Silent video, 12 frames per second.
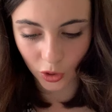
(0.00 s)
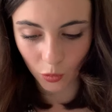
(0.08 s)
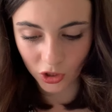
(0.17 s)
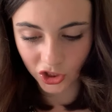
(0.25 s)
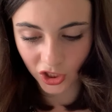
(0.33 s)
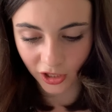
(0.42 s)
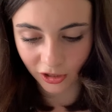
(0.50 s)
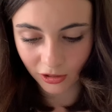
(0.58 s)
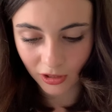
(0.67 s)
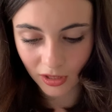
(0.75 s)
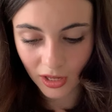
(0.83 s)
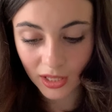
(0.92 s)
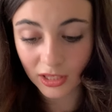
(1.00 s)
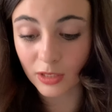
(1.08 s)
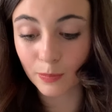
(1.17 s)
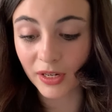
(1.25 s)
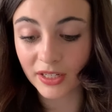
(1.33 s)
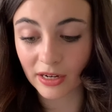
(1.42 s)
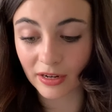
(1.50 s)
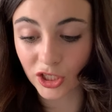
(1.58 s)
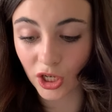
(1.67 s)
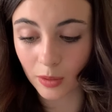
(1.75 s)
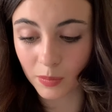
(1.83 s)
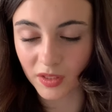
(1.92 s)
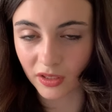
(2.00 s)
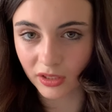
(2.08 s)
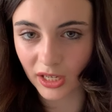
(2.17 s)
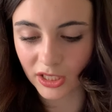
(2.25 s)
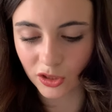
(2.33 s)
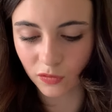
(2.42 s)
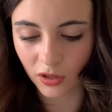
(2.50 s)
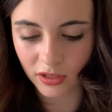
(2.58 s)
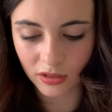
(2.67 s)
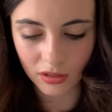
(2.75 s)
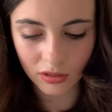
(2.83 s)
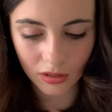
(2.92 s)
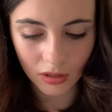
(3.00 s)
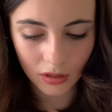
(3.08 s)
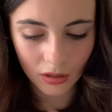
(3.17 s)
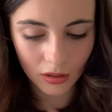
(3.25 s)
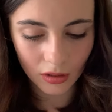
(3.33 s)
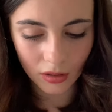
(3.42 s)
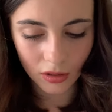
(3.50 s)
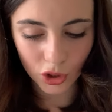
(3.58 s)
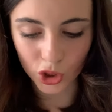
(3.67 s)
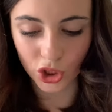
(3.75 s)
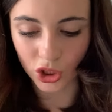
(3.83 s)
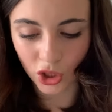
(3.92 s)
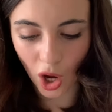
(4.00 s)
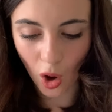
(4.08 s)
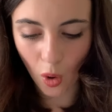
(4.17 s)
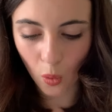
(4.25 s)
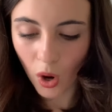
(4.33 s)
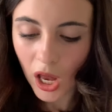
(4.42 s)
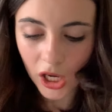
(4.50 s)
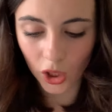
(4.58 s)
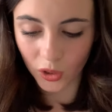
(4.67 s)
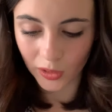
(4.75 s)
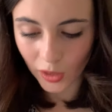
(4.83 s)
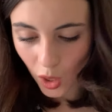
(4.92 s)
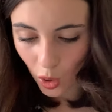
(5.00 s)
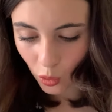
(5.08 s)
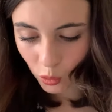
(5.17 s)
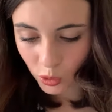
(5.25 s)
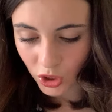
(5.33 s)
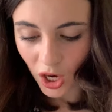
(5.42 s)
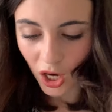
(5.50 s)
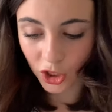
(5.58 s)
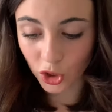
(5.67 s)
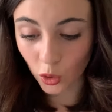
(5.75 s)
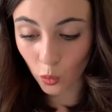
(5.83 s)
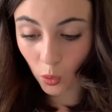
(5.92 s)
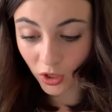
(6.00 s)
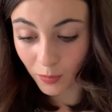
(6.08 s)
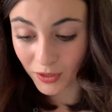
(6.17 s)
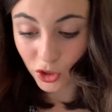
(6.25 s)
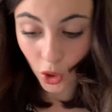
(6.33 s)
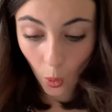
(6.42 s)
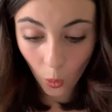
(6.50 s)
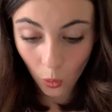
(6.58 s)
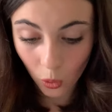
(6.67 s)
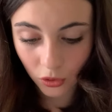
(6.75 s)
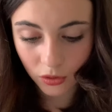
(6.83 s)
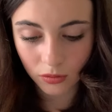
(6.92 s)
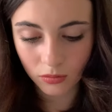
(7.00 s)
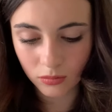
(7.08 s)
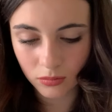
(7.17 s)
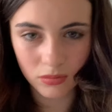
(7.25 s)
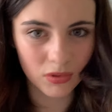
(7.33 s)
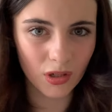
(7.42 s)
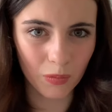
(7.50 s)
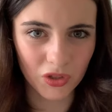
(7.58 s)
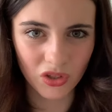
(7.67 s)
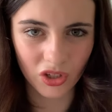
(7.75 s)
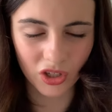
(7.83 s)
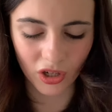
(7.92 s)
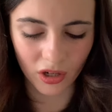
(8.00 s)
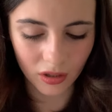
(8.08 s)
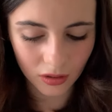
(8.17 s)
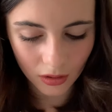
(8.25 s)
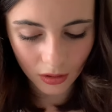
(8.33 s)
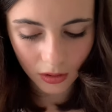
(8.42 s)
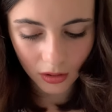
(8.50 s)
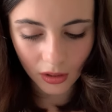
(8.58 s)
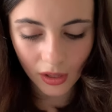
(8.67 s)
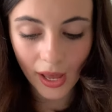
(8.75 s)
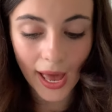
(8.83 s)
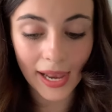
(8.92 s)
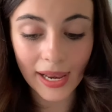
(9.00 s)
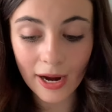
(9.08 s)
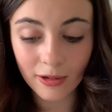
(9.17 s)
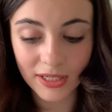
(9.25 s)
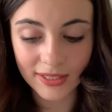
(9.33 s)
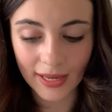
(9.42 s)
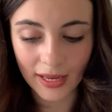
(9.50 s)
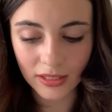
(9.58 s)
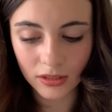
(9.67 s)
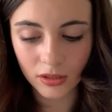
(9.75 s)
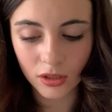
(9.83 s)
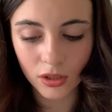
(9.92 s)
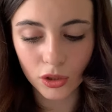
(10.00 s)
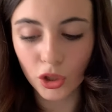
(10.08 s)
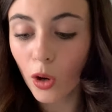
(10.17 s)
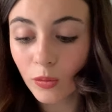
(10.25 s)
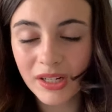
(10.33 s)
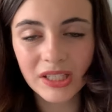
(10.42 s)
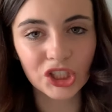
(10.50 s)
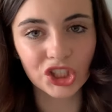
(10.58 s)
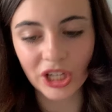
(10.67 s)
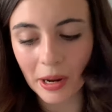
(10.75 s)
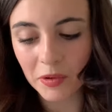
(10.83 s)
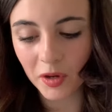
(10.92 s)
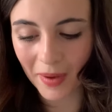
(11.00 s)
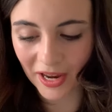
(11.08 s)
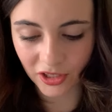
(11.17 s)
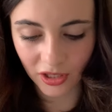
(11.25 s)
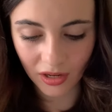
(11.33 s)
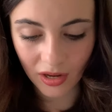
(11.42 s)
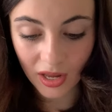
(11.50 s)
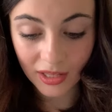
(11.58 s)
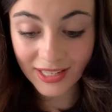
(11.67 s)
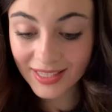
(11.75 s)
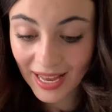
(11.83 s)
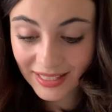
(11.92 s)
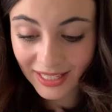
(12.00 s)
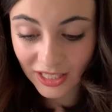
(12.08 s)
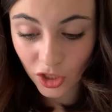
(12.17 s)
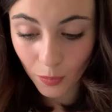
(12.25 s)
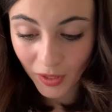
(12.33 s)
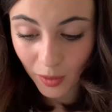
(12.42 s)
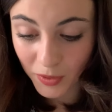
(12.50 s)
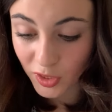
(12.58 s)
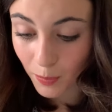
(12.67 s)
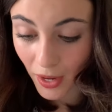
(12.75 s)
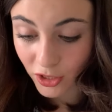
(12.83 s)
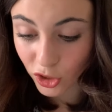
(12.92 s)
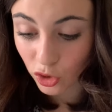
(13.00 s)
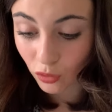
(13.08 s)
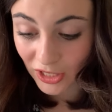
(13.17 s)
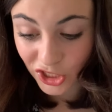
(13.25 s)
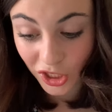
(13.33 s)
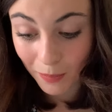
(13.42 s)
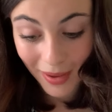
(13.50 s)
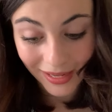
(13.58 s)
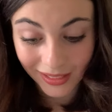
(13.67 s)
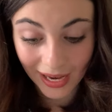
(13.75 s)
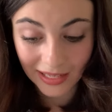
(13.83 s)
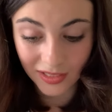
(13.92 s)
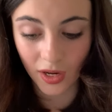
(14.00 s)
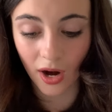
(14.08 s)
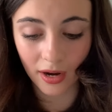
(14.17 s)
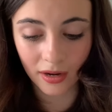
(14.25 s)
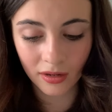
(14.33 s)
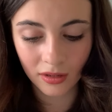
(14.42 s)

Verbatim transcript: a watchtower. These military types and their catchphrases. Good to go, lock and load, I don't know what I've been told. So insecure. Aloud he said, No need to shout, Commander. These headsets could pick up a spider scratching in Madagascar.